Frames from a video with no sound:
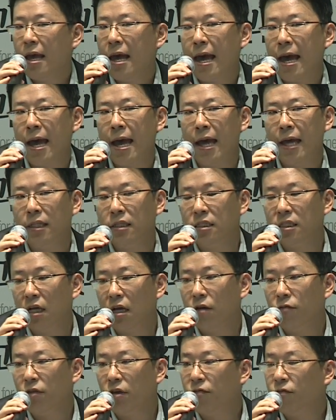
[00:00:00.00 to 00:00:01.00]
And
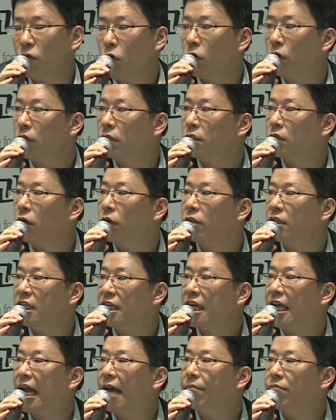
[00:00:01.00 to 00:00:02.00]
we focus on
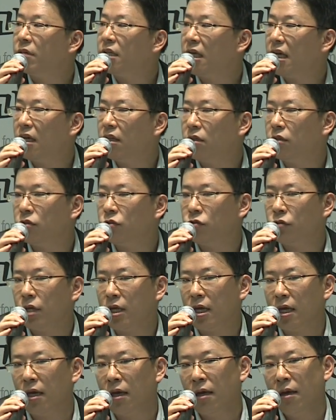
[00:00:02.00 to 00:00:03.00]
TMT
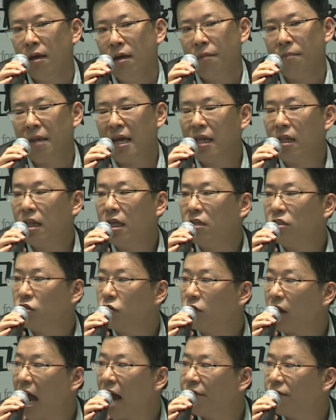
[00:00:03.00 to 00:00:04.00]
industry, mainly
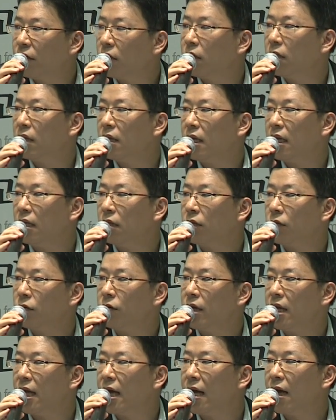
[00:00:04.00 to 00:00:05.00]
geographically in
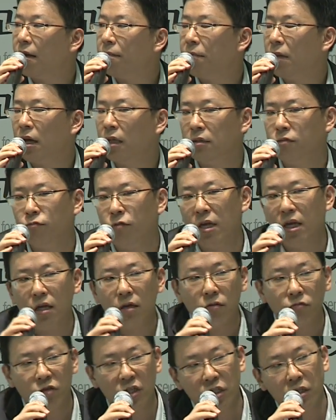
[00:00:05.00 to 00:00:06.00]
Korea, but we
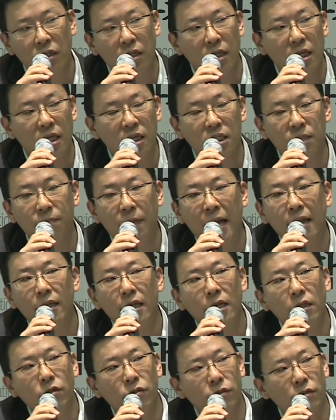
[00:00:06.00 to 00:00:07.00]
recently
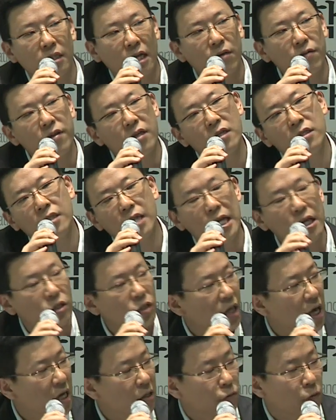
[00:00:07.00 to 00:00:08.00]
expanded to Southeast
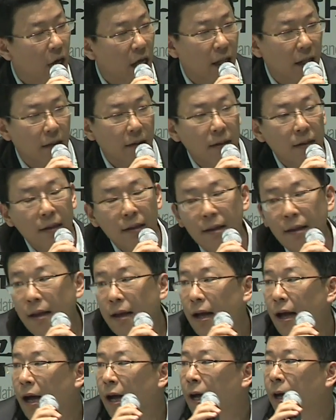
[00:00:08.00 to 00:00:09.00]
Asia as well.
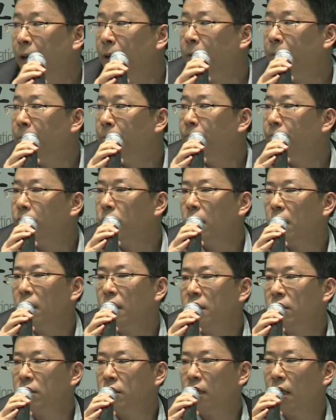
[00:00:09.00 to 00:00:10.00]

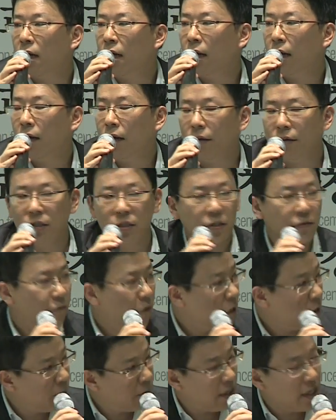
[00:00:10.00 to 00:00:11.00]
It's
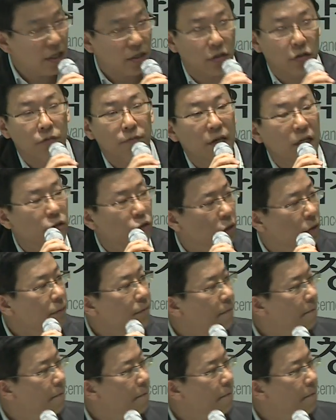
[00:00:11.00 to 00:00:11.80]
very pleased to meet you.